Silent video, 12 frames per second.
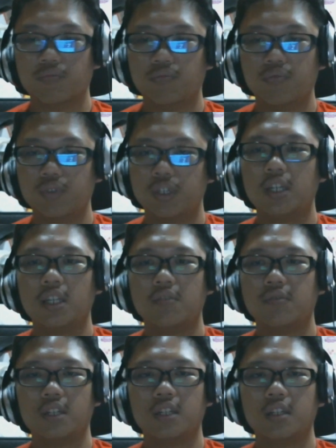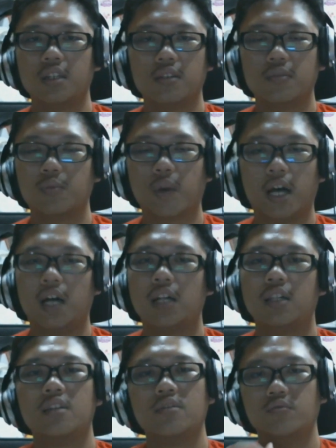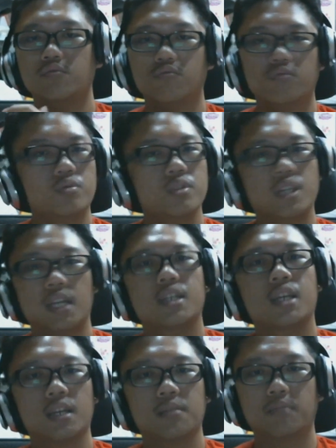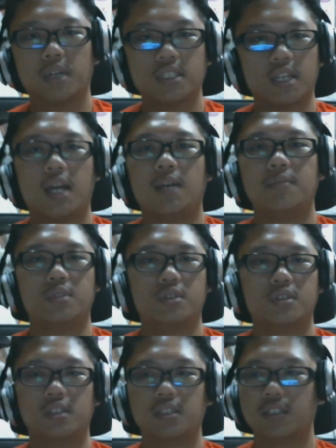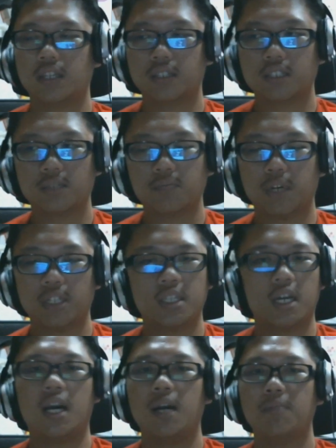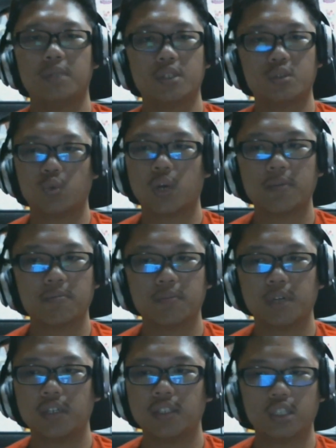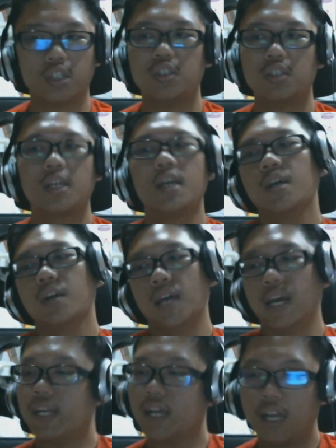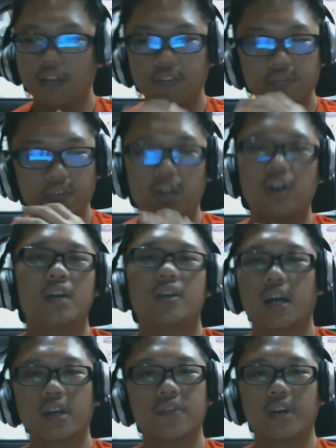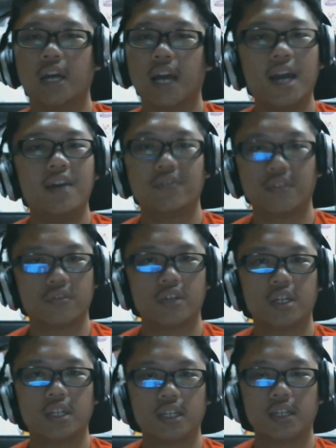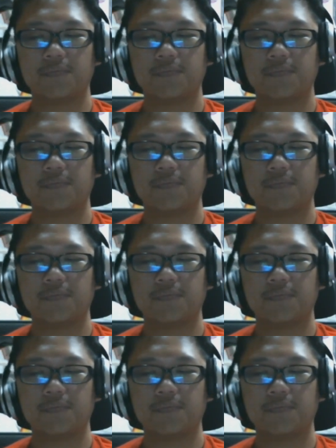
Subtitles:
really, really well, and dedicate my time to this, like, my time, my sweat, my tears. And I've already